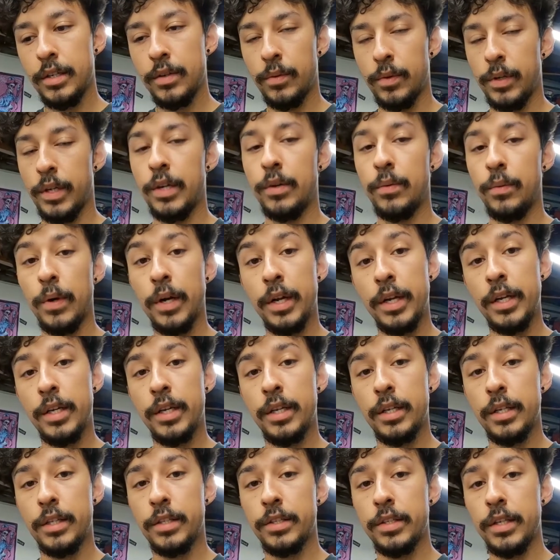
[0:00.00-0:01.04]
we're going to run
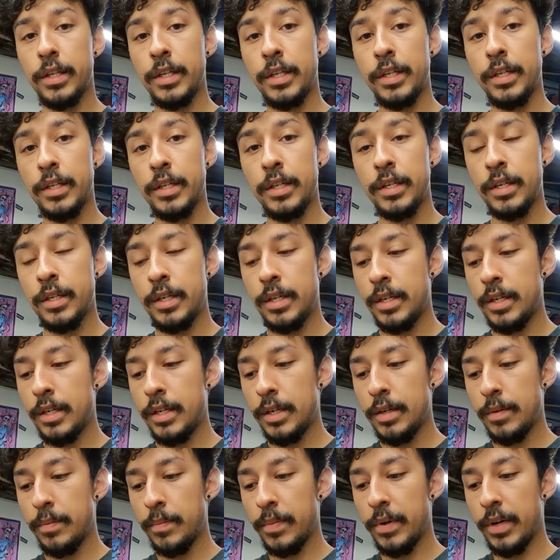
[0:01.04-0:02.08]
it and send it.
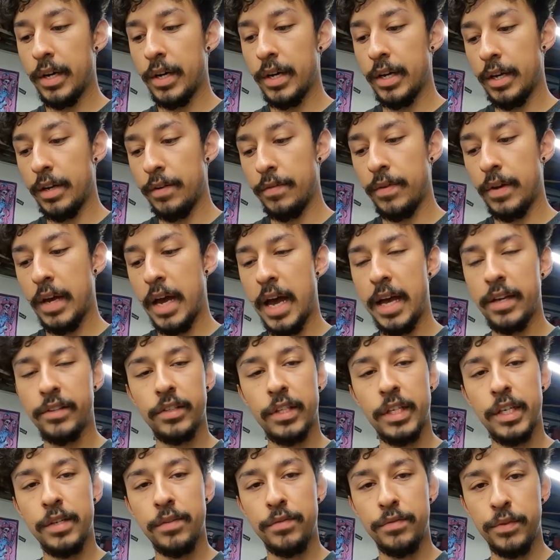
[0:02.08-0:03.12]
But if it has
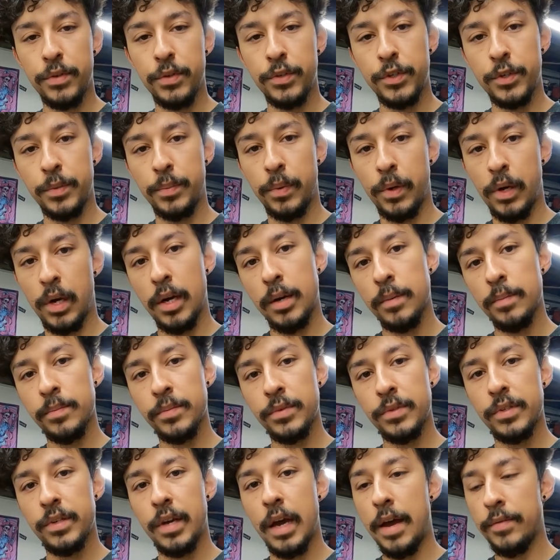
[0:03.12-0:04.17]
any future
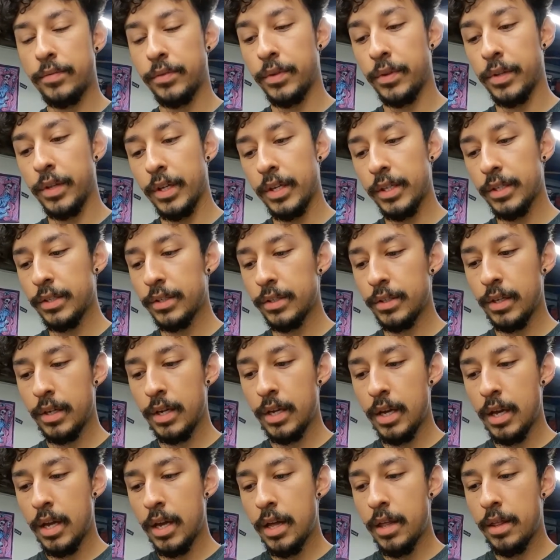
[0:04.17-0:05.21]
problems after this,
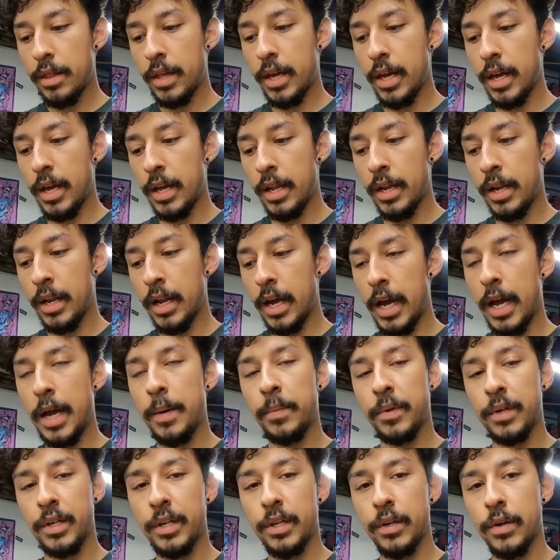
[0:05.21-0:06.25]
then I
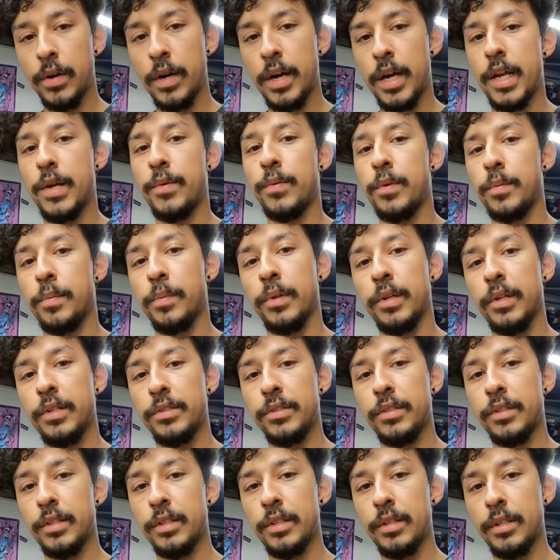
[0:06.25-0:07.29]
am going to go ahead and
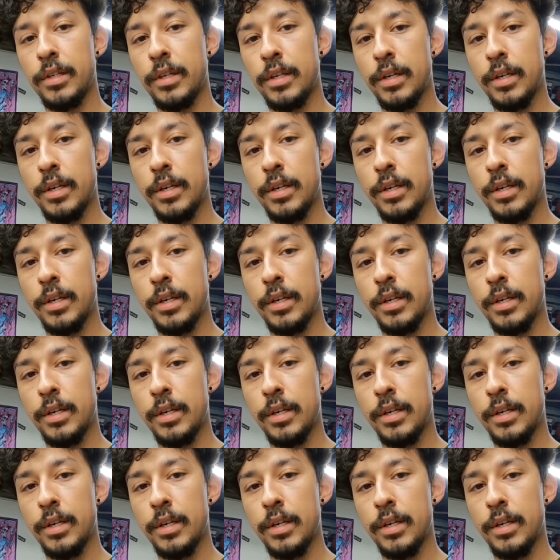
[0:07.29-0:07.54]
replace it.